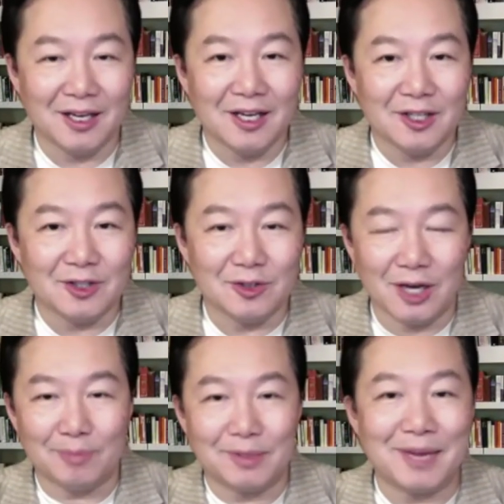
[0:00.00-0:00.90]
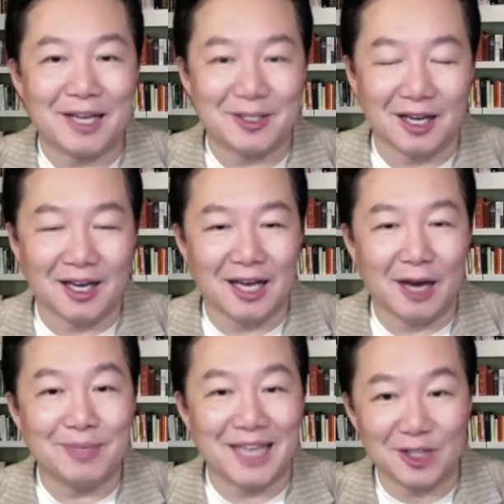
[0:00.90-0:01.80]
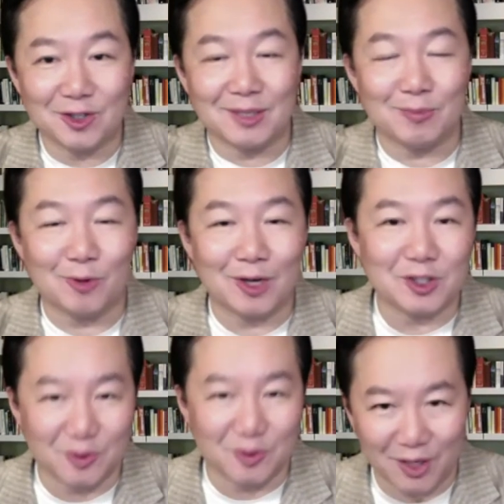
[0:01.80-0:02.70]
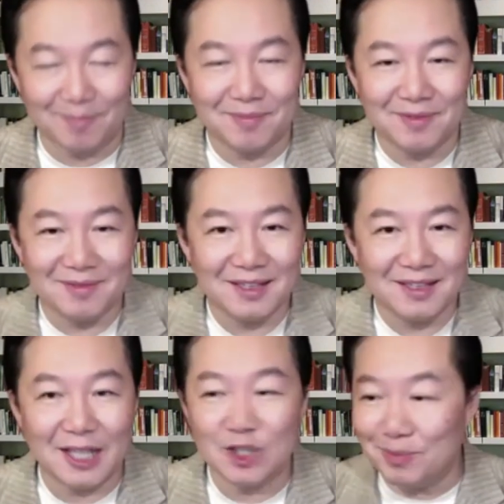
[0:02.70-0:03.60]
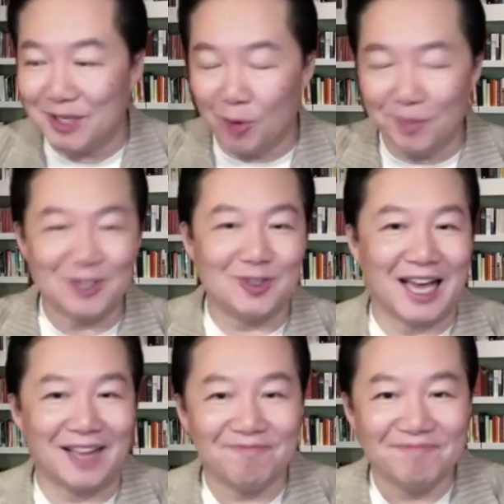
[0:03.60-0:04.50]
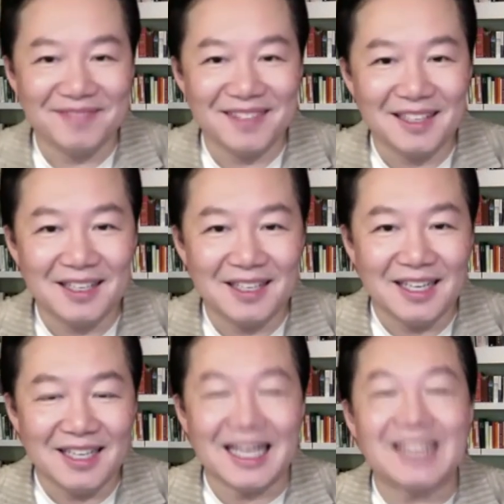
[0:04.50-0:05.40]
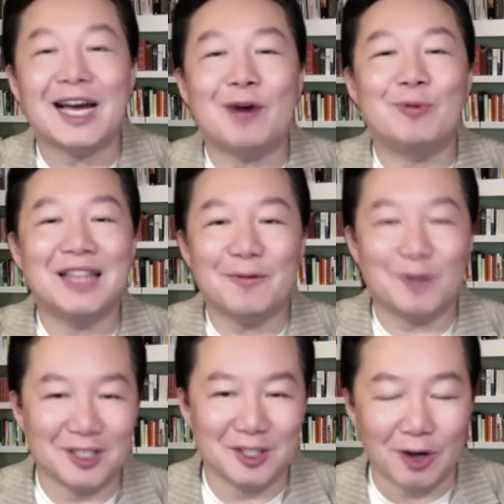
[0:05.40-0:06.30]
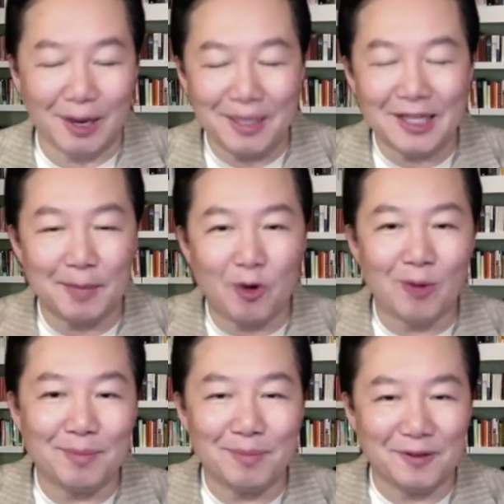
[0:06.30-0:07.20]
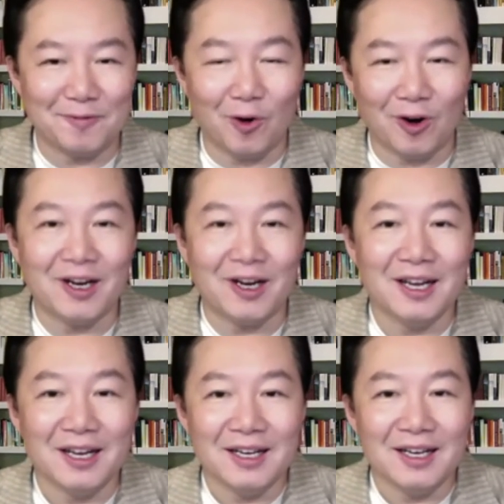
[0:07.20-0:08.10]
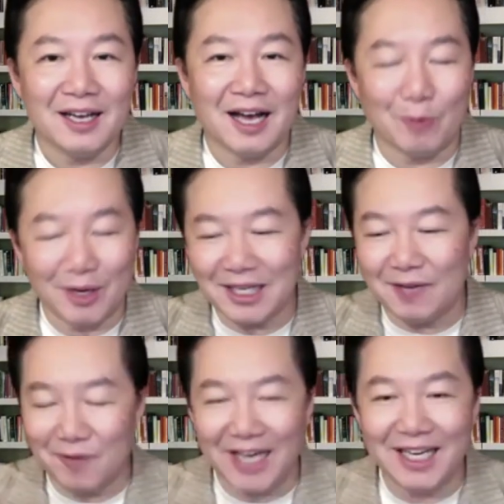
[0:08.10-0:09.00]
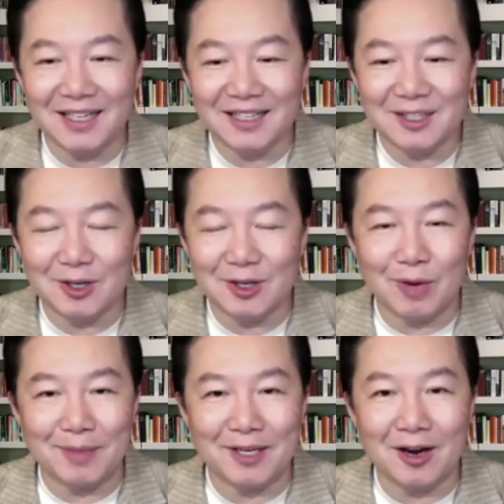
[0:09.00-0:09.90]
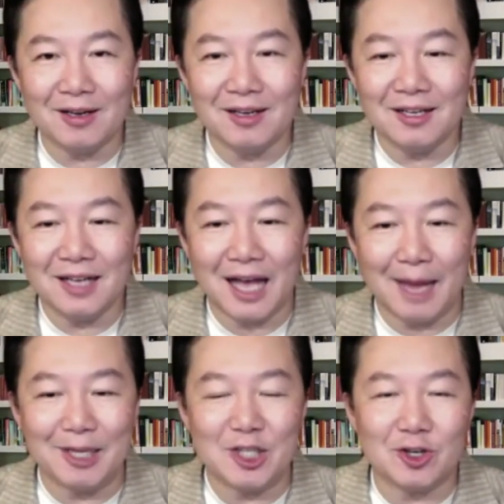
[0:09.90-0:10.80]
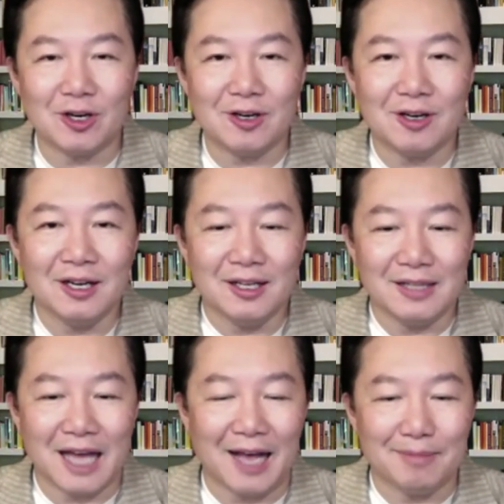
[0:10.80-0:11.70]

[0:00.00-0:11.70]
to help them and help me answer some questions for them. Can you be open to that? That's how we leverage. So I make the appointment before. Once I invite it to the webinar, I make sure that